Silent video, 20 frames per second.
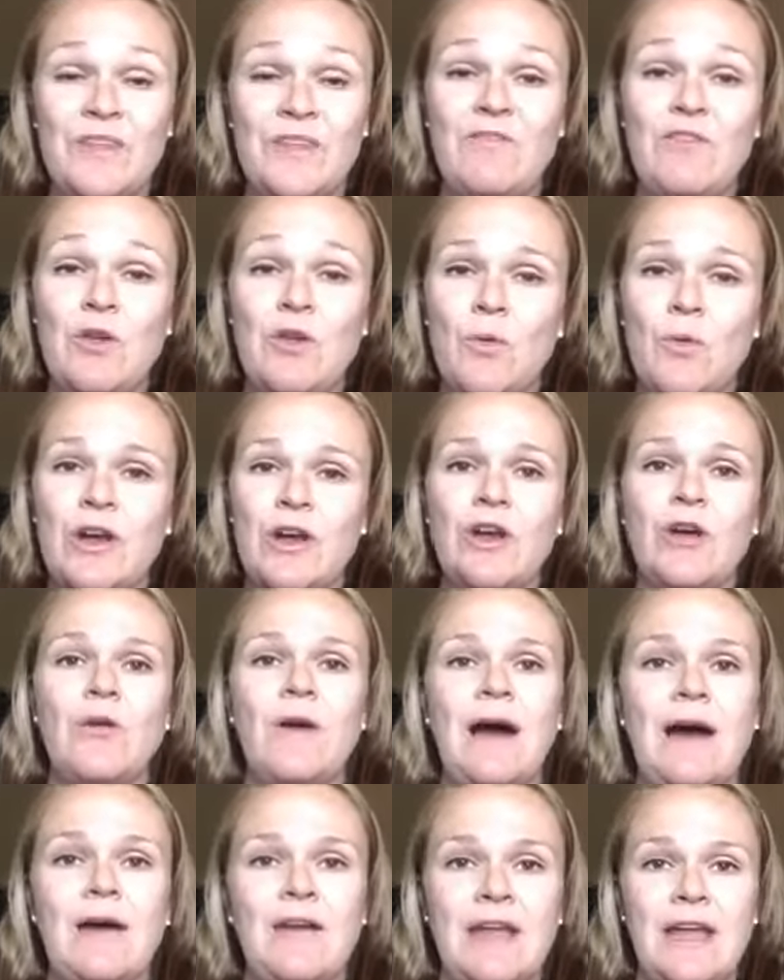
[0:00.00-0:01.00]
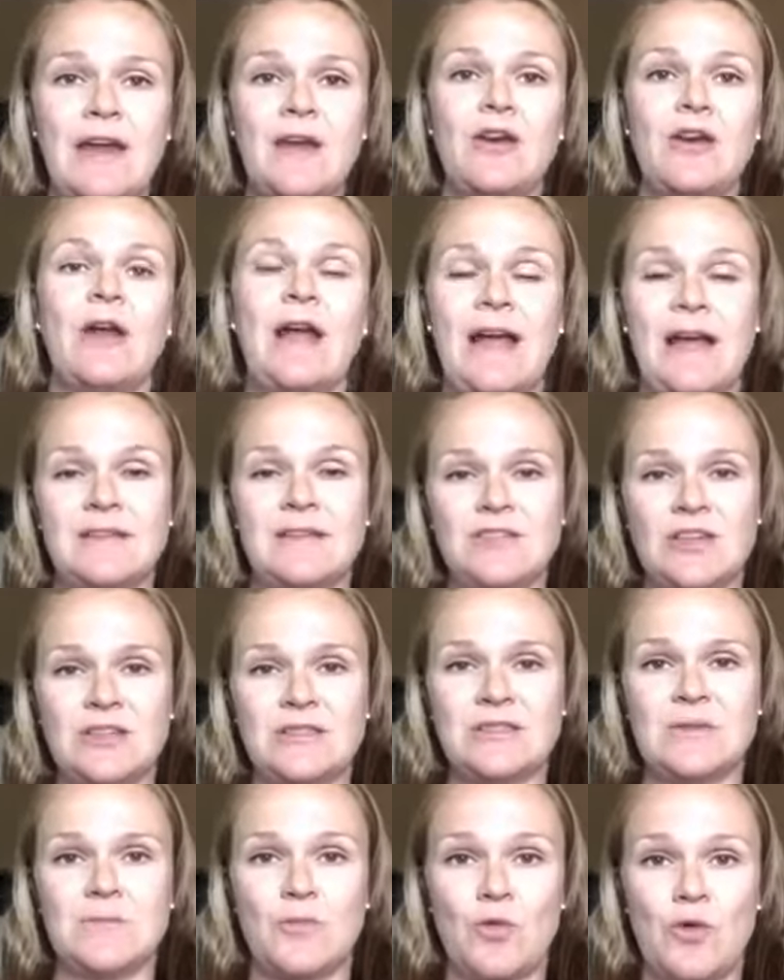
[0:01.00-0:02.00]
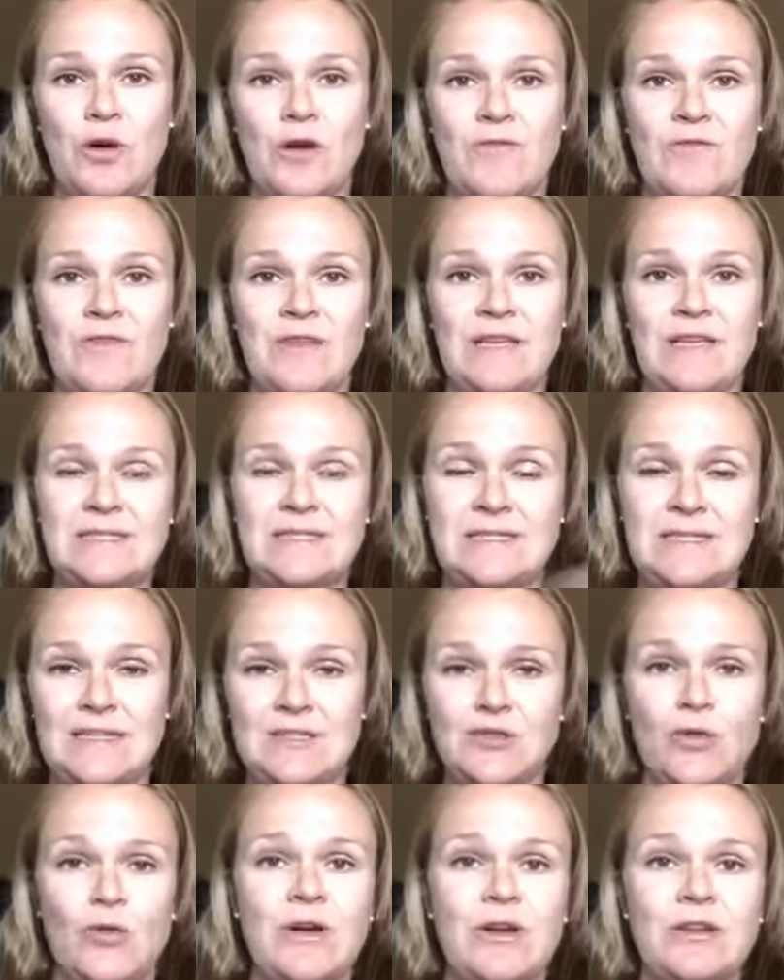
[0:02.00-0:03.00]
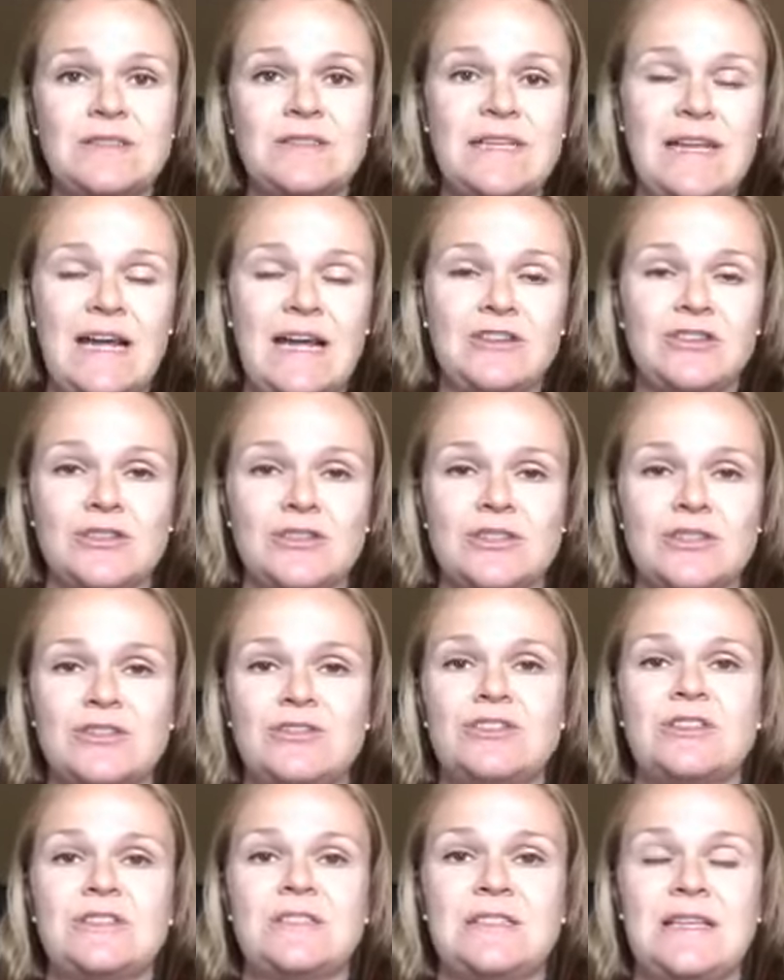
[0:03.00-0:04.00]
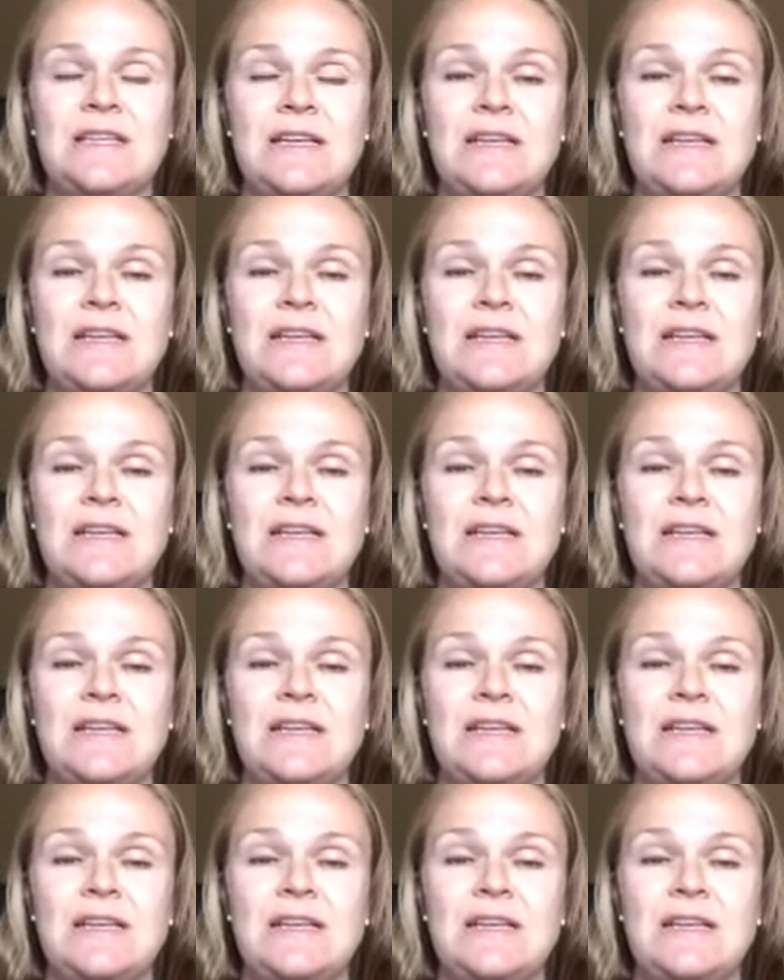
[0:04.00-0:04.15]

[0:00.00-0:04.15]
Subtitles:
if you wanna know how to get your hands on some more of these essential oils and natural solutions,